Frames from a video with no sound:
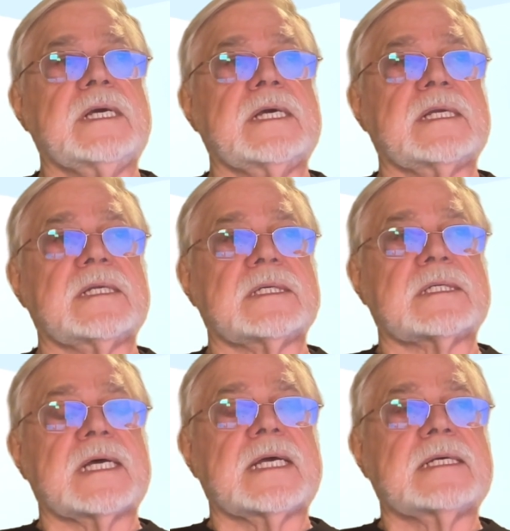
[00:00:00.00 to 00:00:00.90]
in
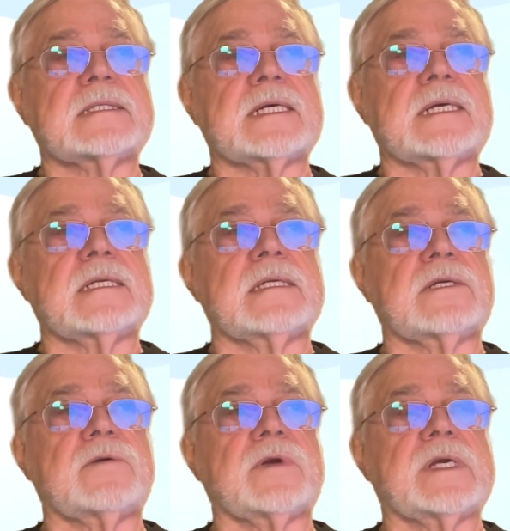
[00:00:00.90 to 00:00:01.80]
science and a
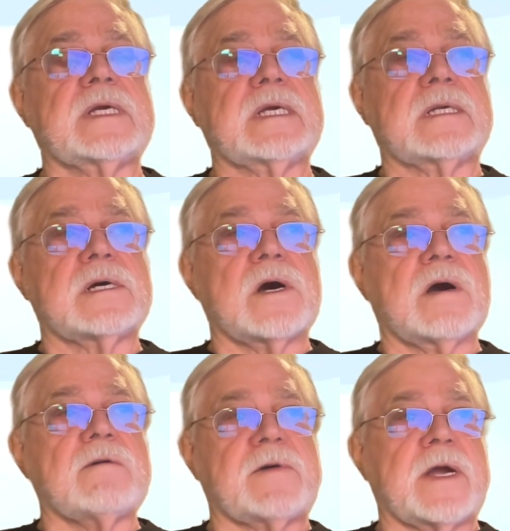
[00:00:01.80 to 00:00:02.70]
degree in
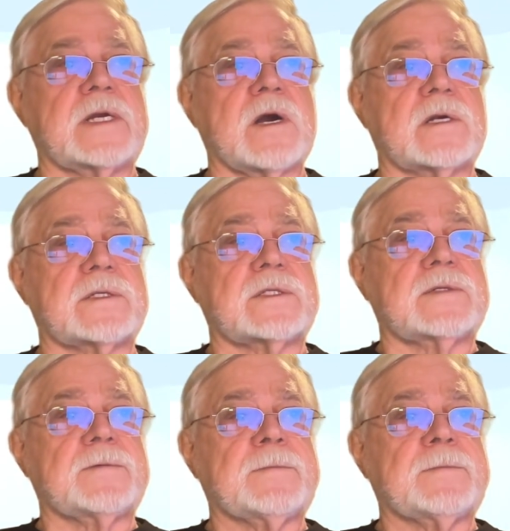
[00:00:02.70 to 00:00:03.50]
fine arts.